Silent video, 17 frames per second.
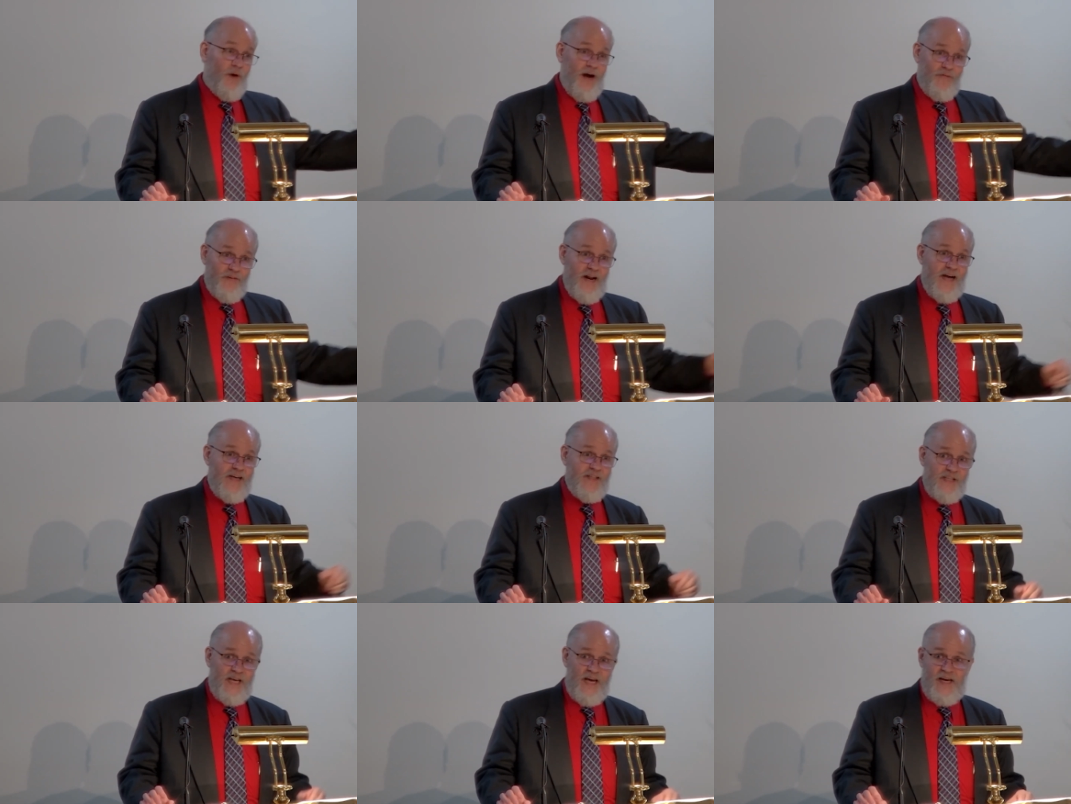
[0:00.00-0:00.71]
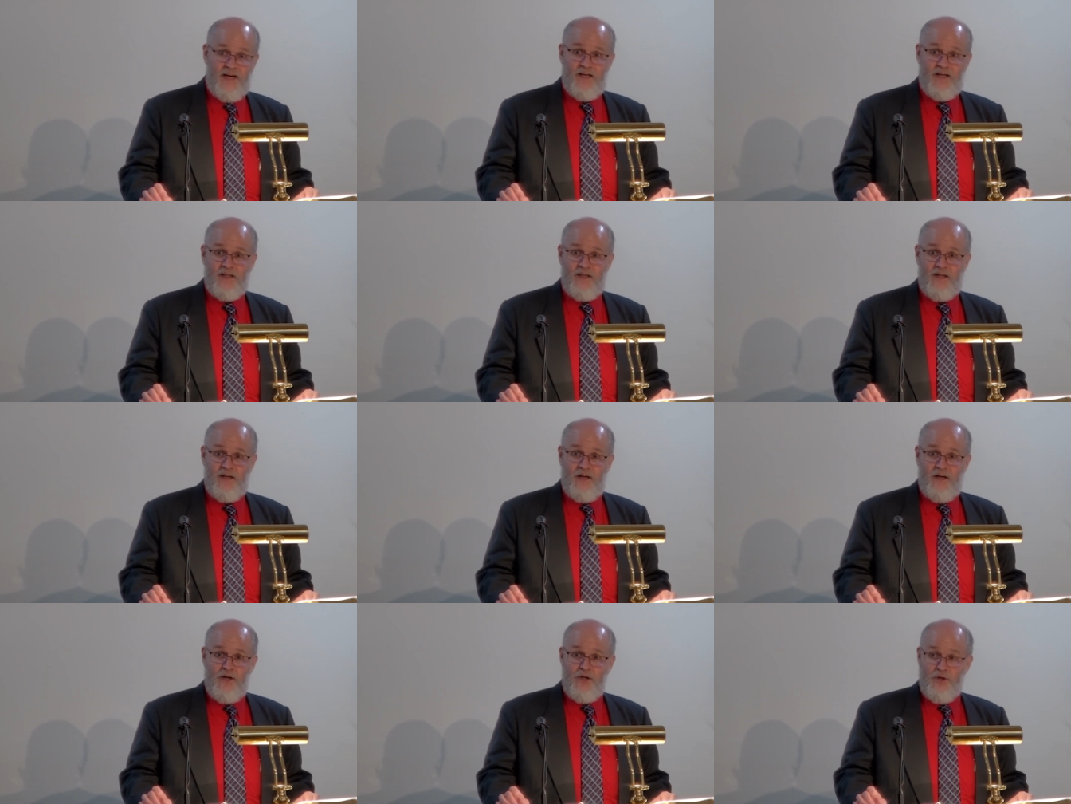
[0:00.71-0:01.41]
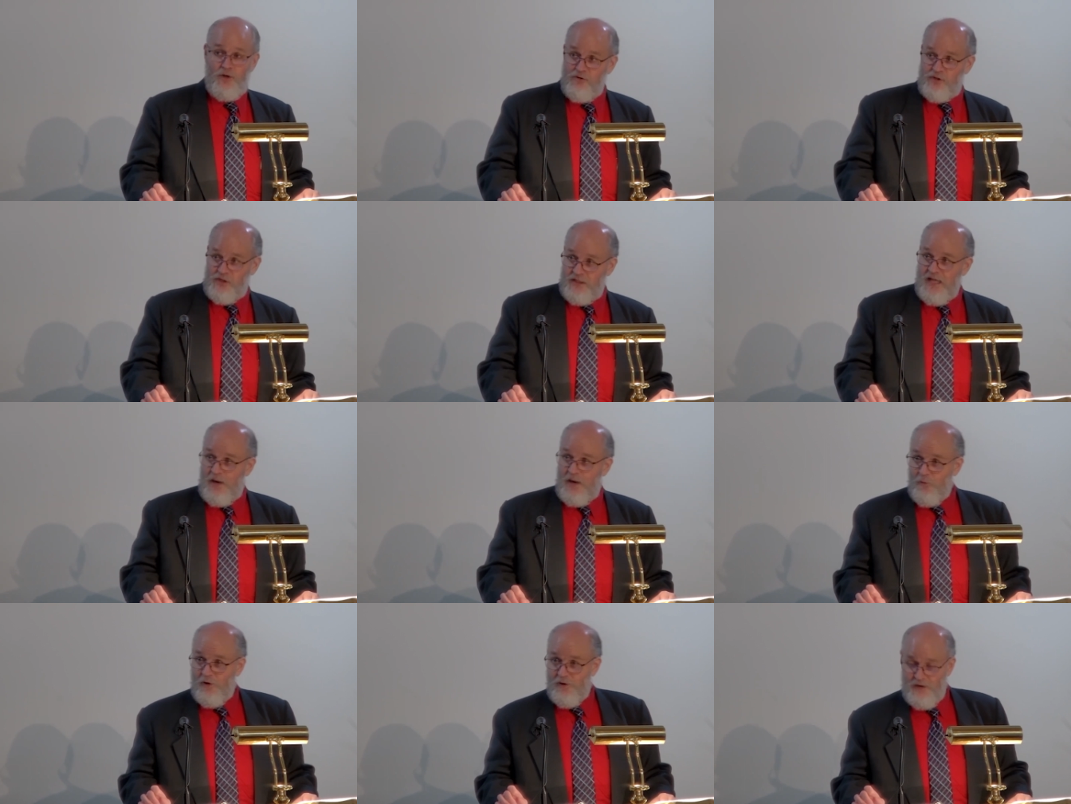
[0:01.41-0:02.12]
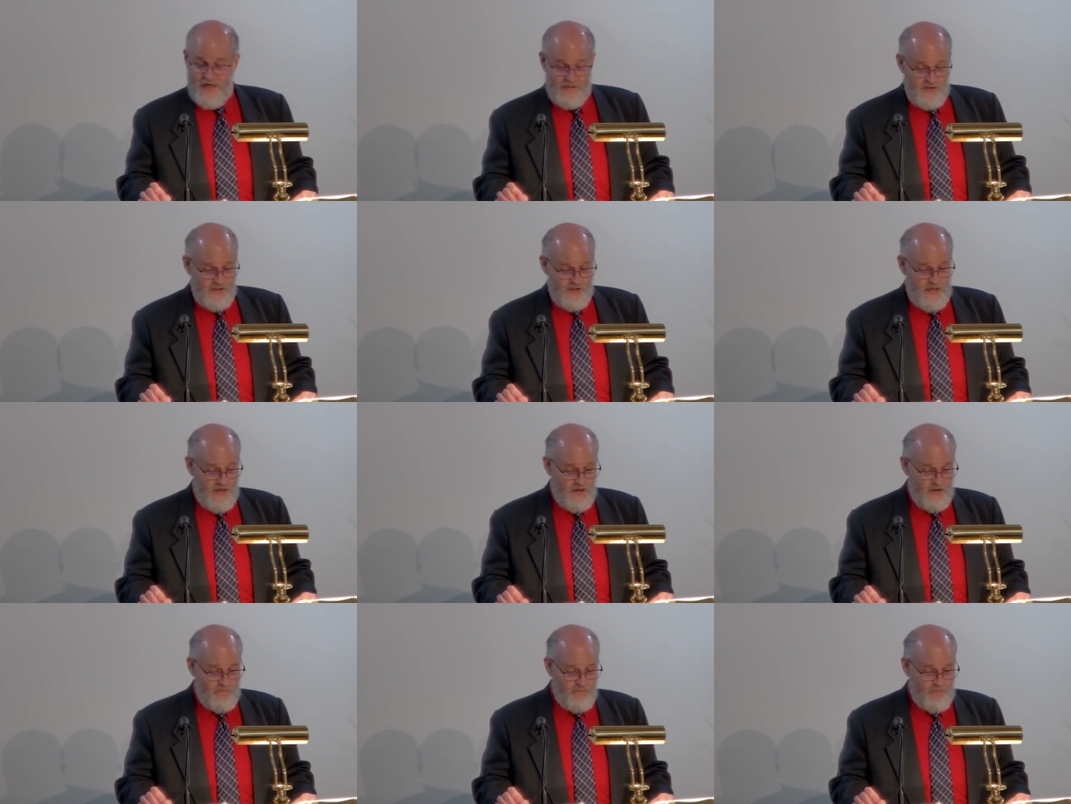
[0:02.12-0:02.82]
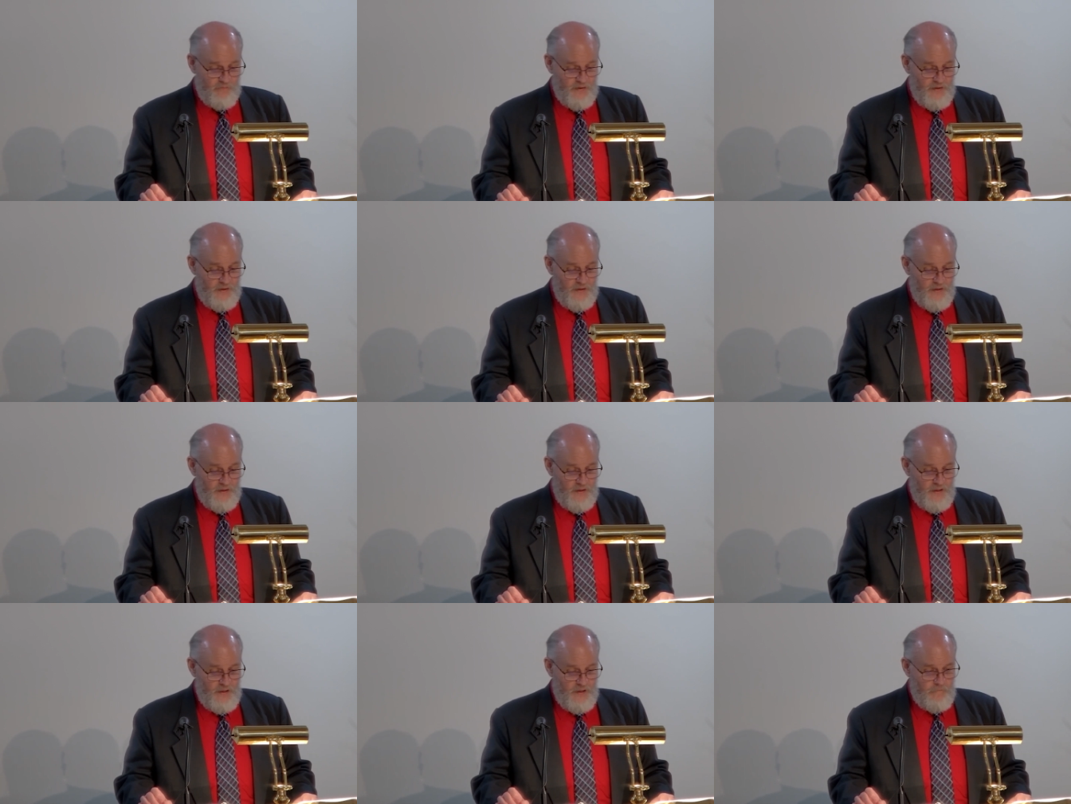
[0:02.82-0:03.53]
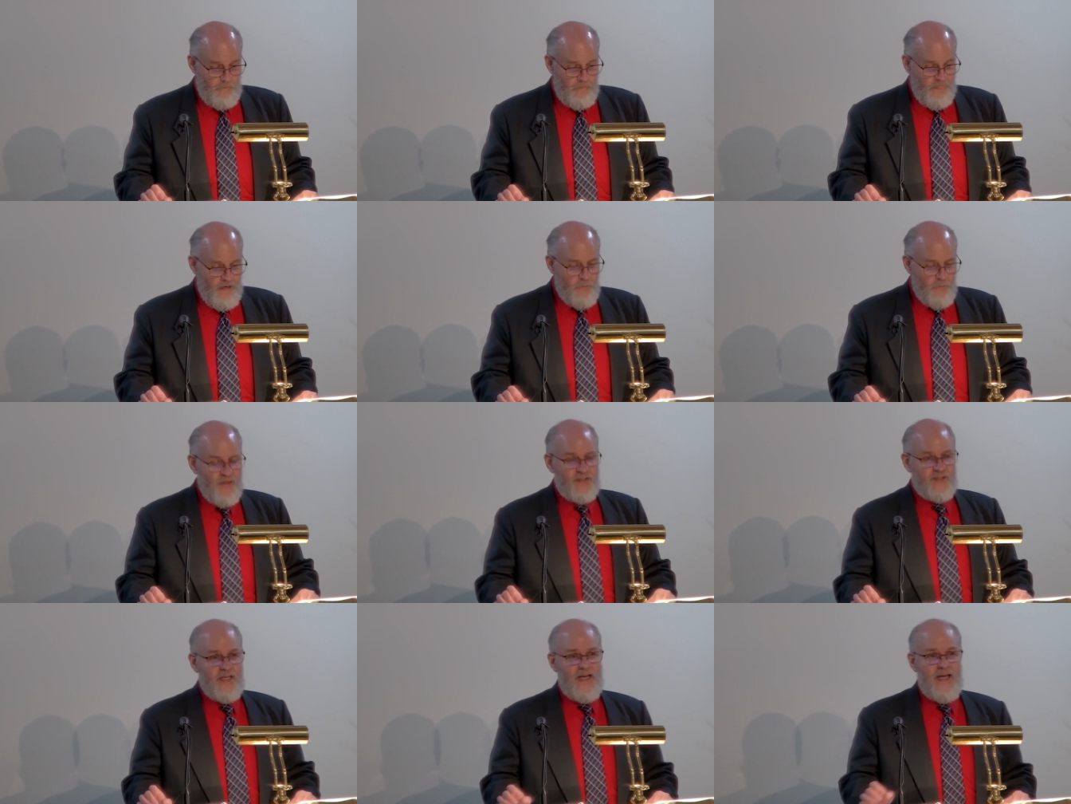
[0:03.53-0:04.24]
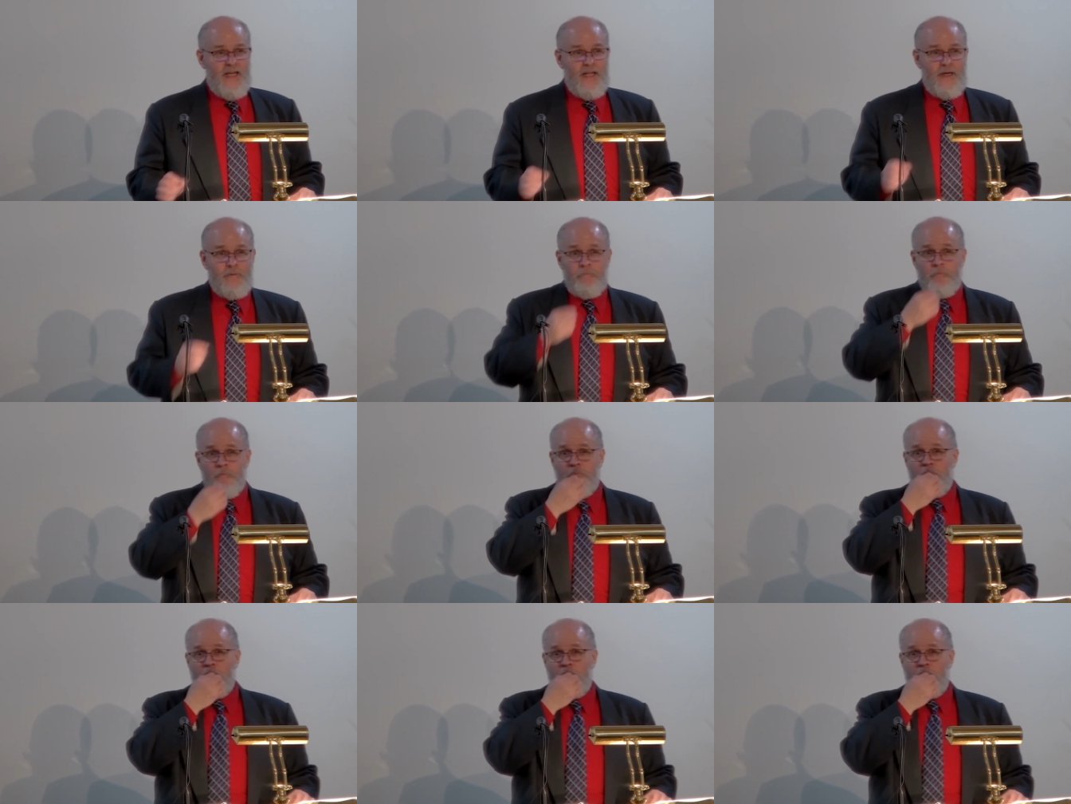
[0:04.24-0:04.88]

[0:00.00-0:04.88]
the prophet Isaiah, using that word netzer. But then,